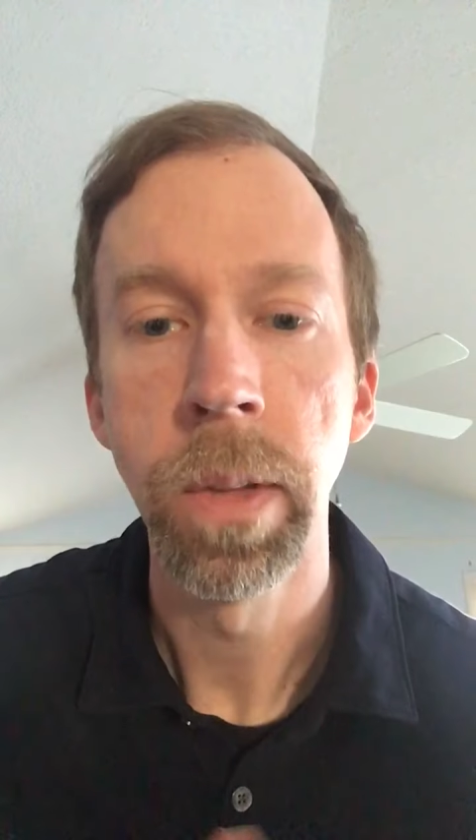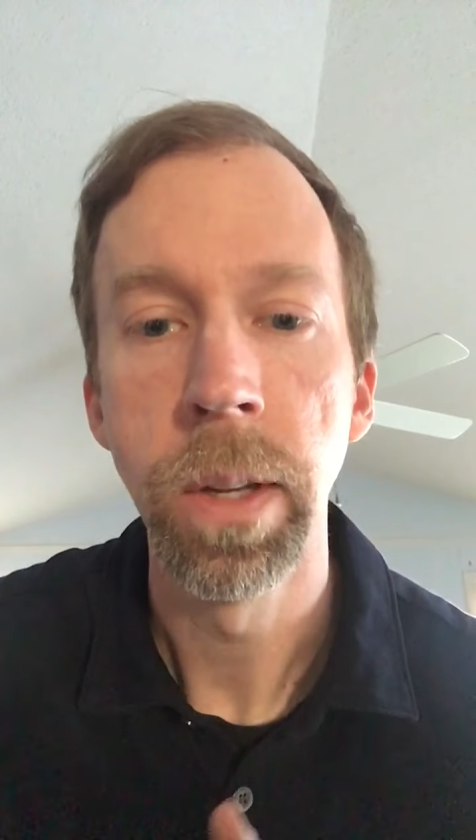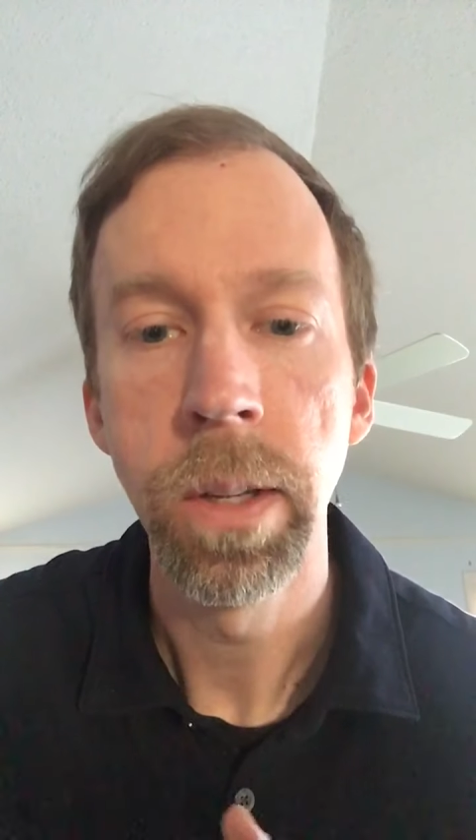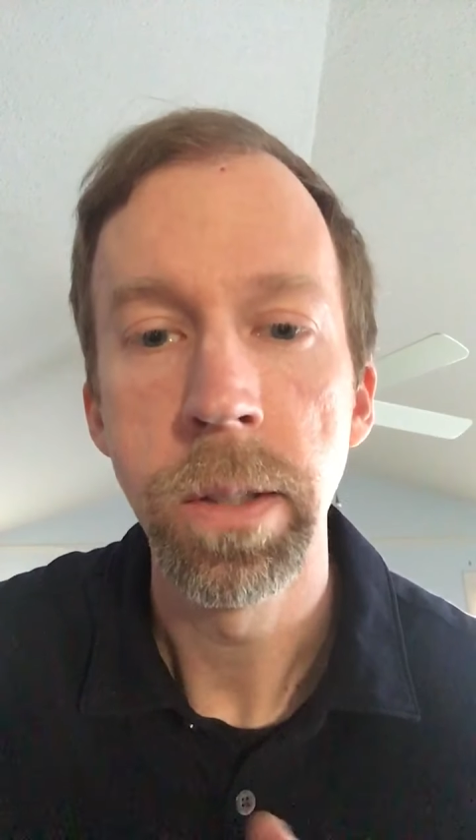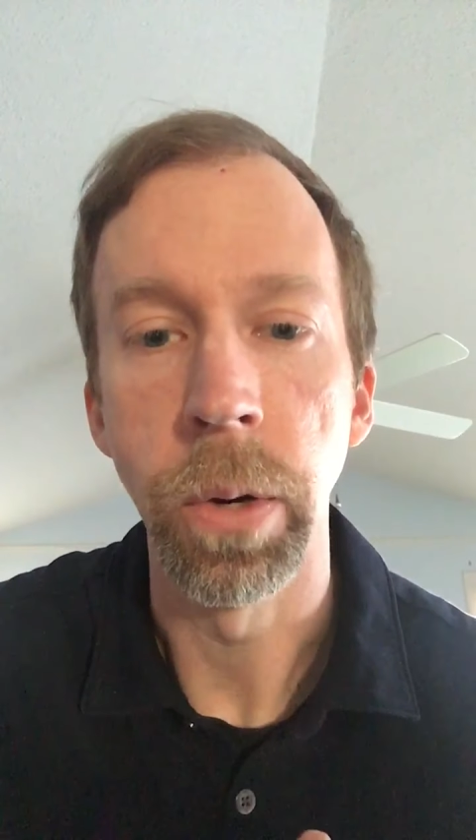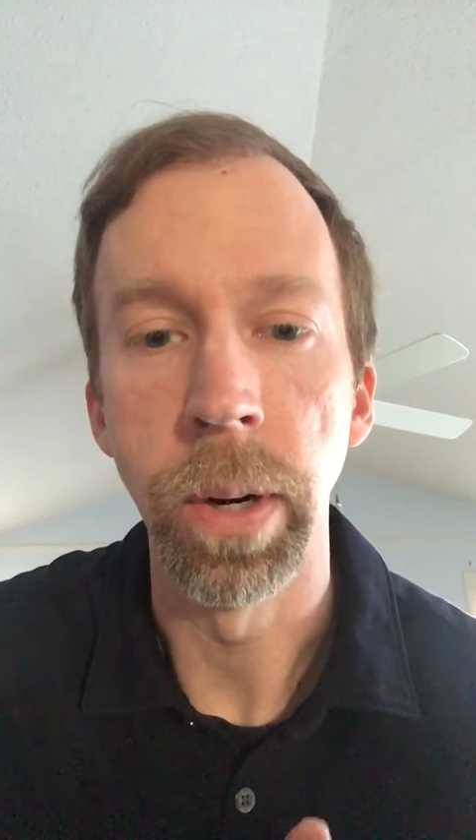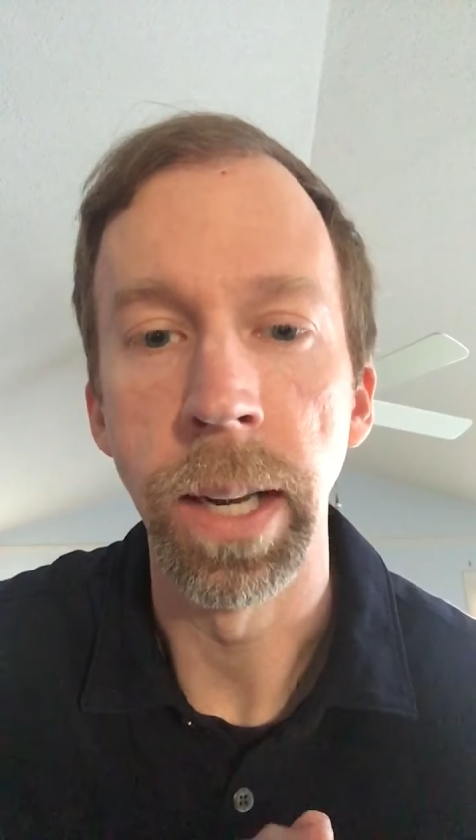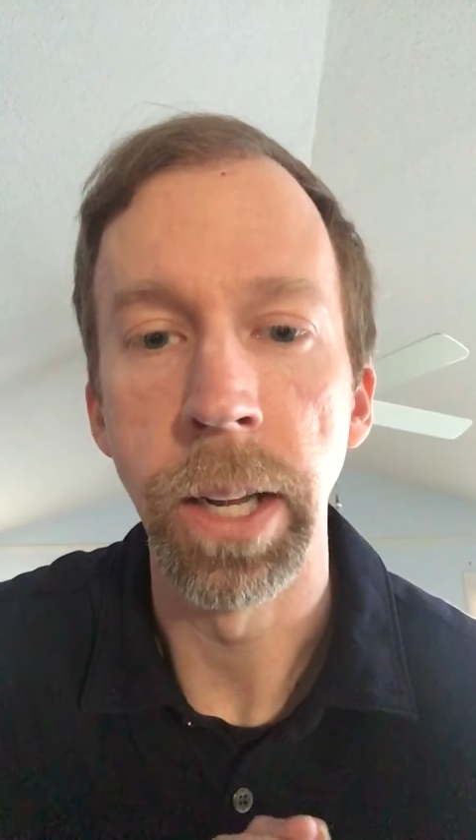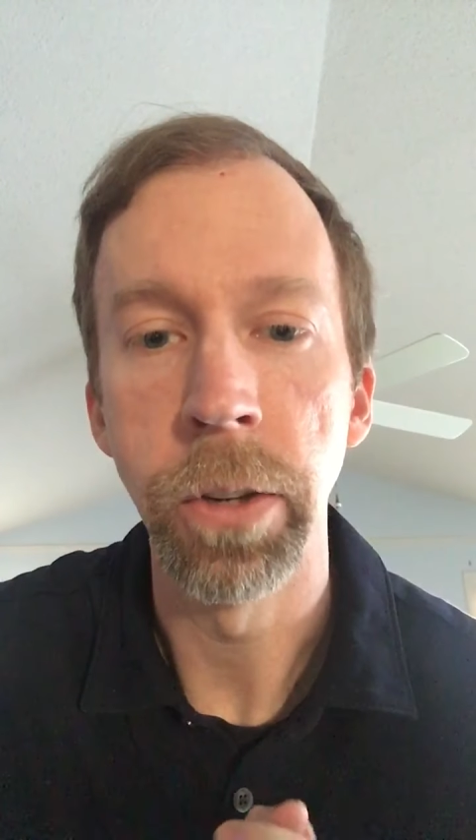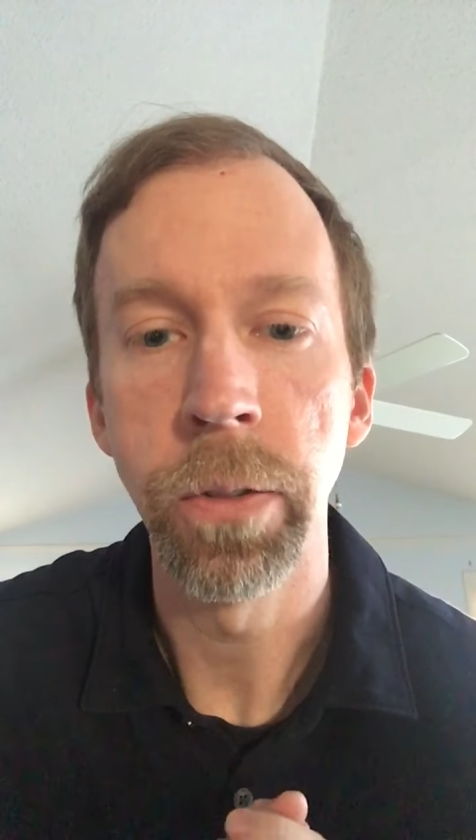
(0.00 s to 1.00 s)
So it
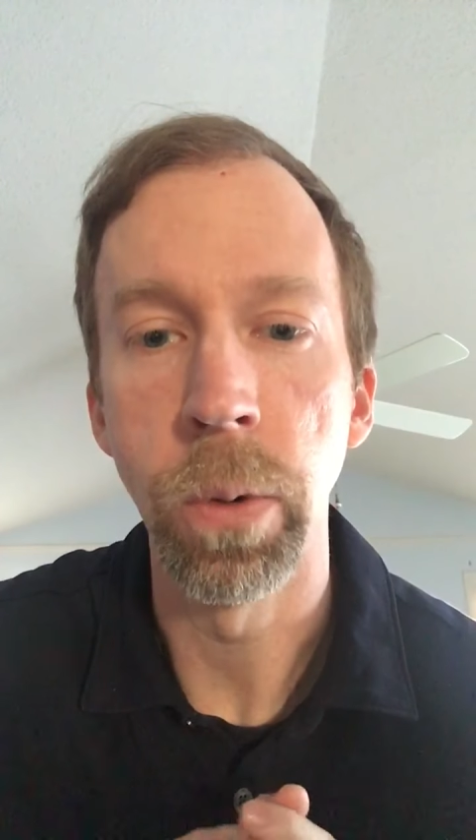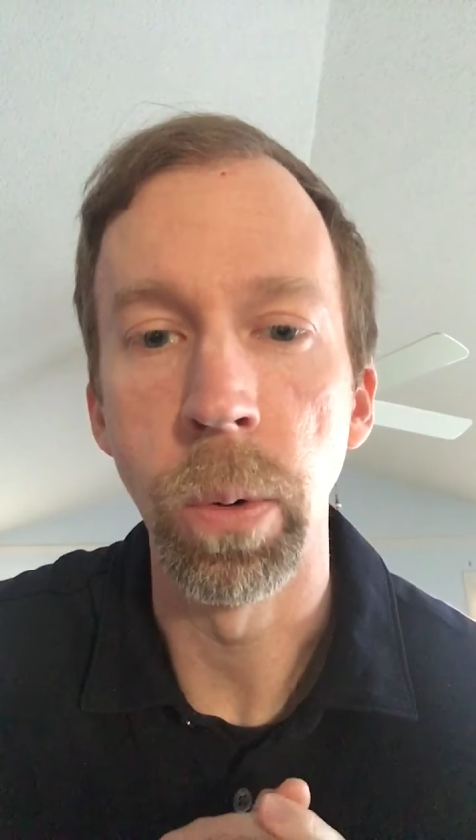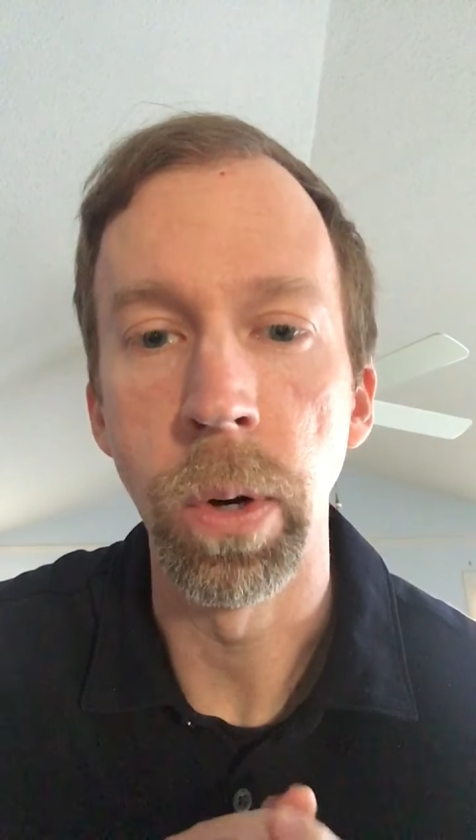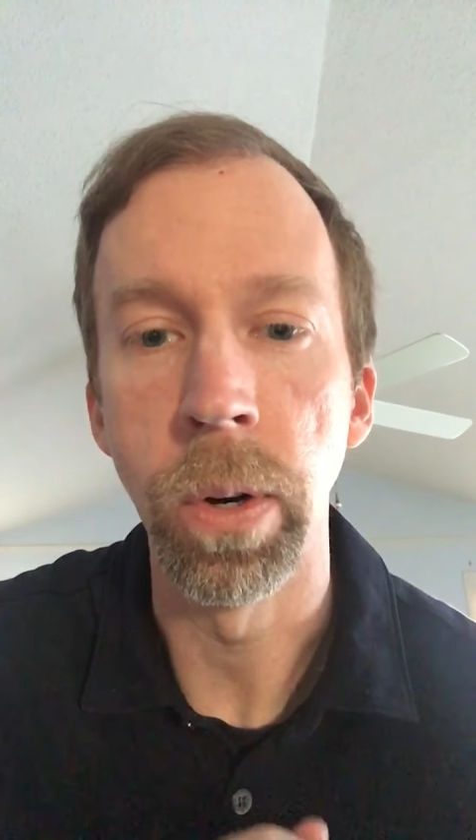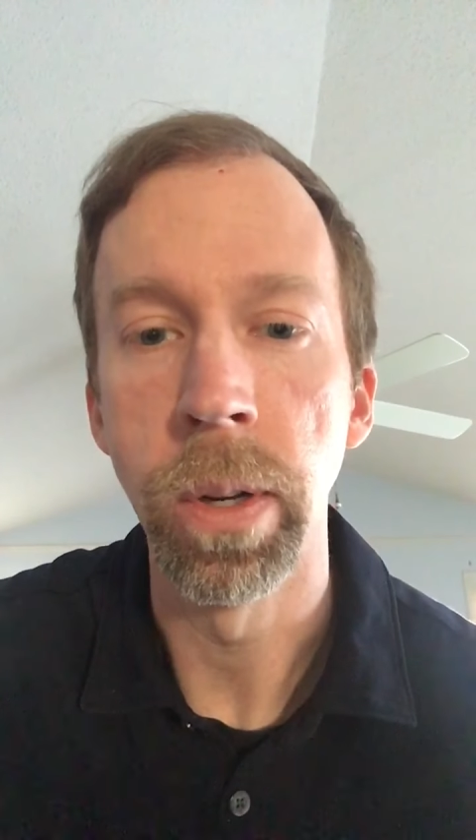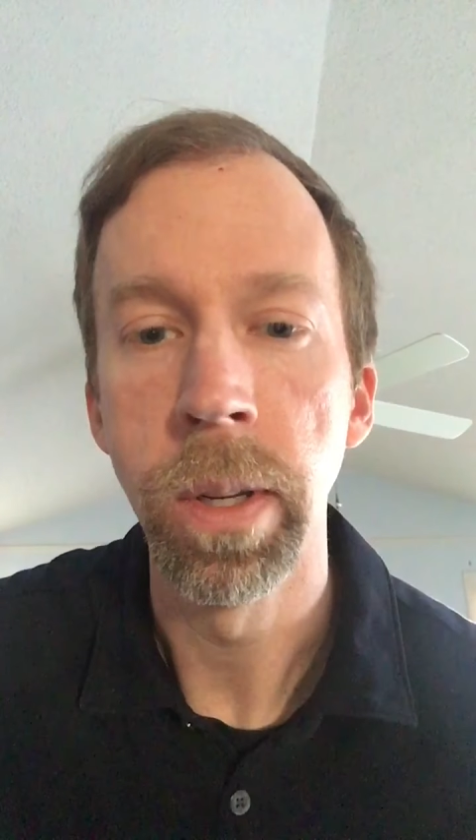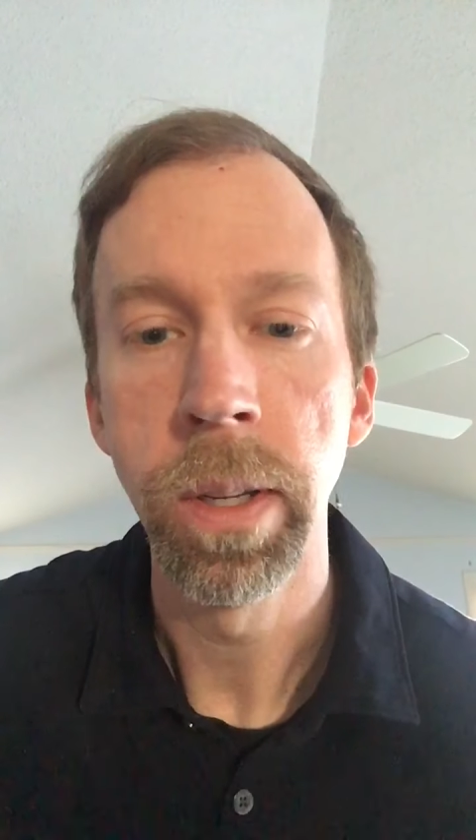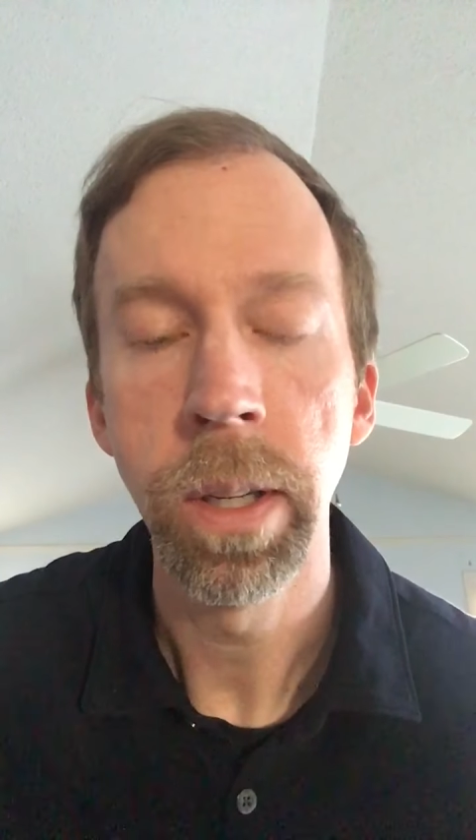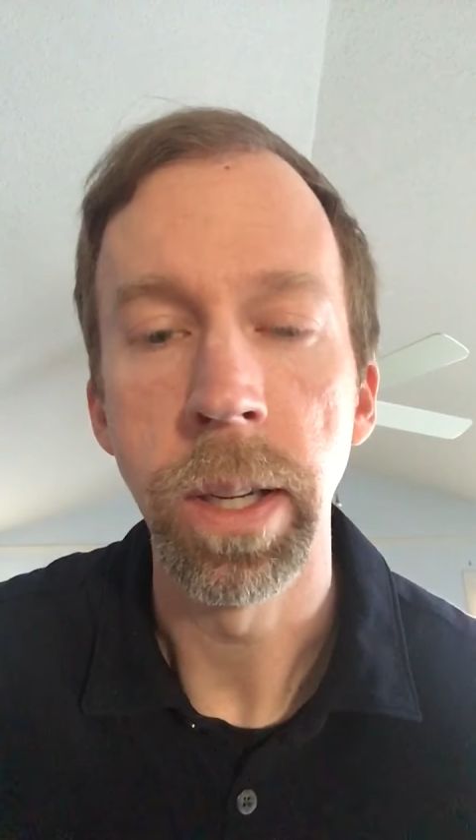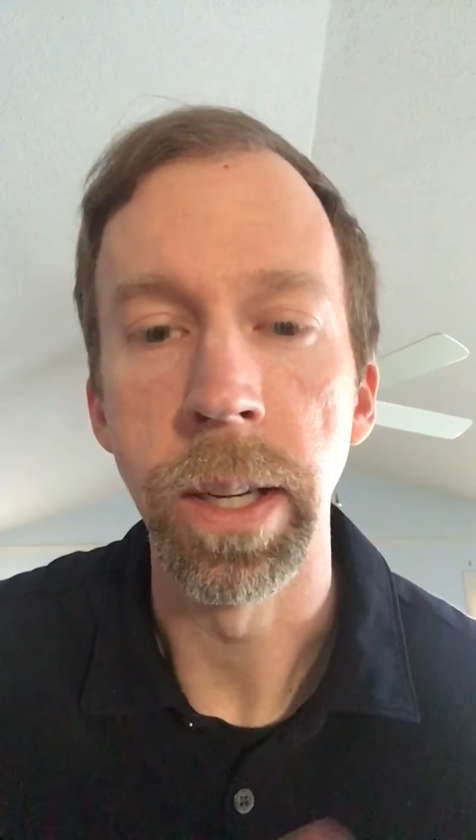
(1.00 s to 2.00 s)
allows for an